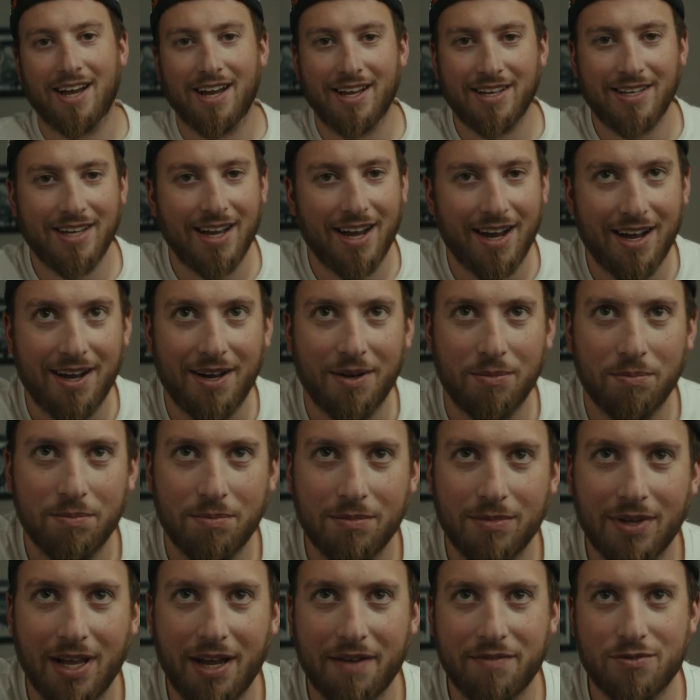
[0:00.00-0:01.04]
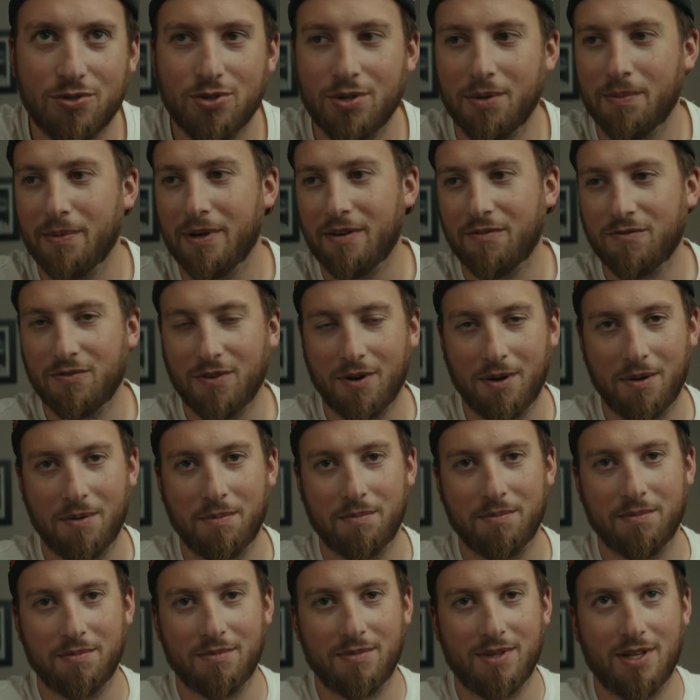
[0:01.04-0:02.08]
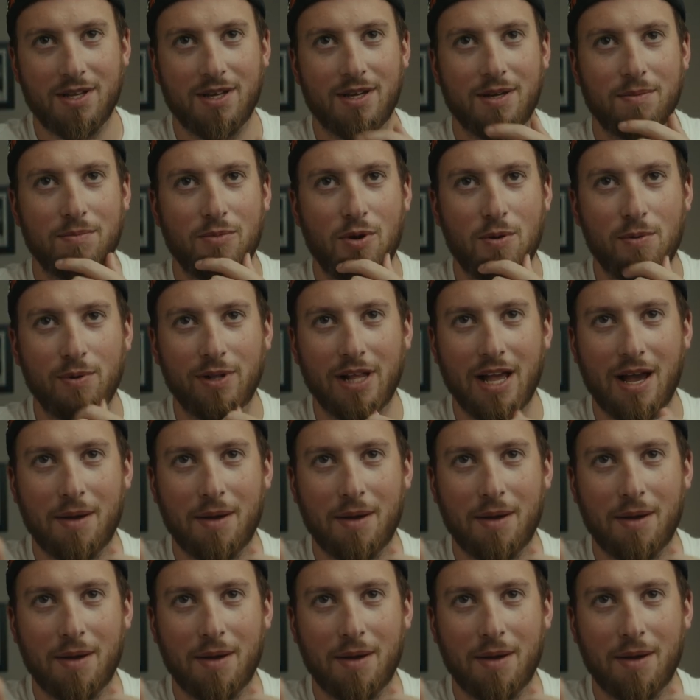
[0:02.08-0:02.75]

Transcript: Yeah, I'm live streaming from the mobile